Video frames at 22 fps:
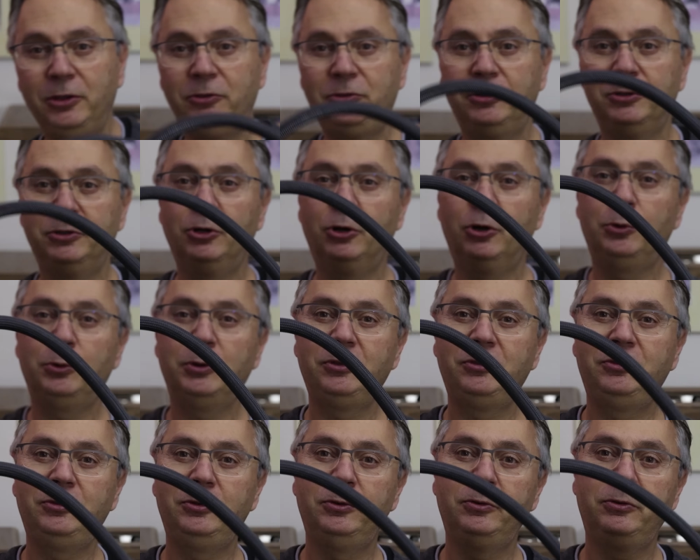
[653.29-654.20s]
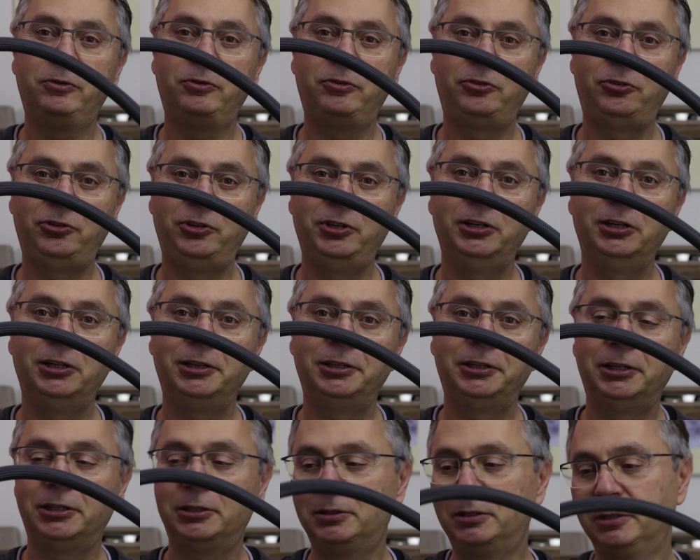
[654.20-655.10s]
you should always use
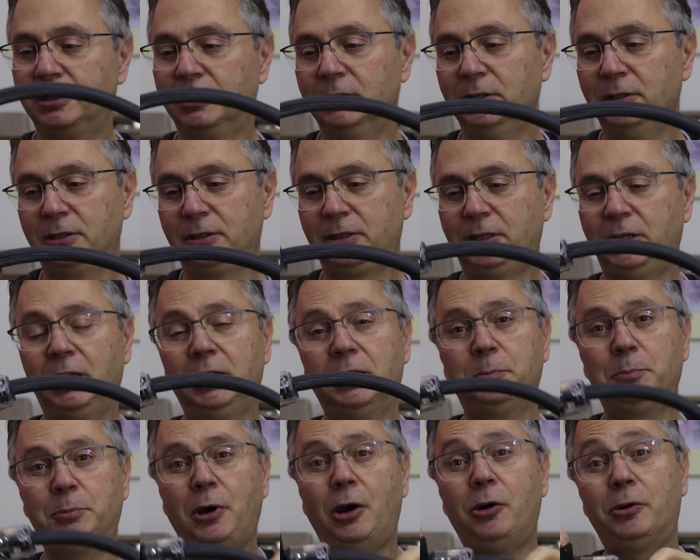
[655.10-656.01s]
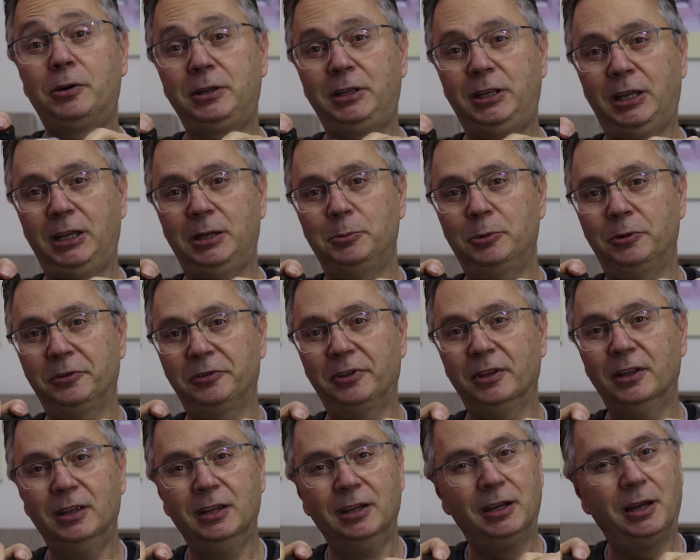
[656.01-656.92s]
shielded power cables.
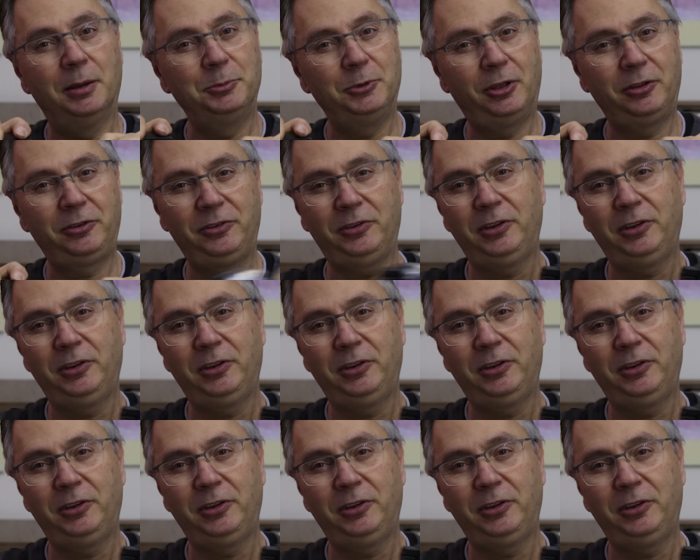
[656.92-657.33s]
I'm not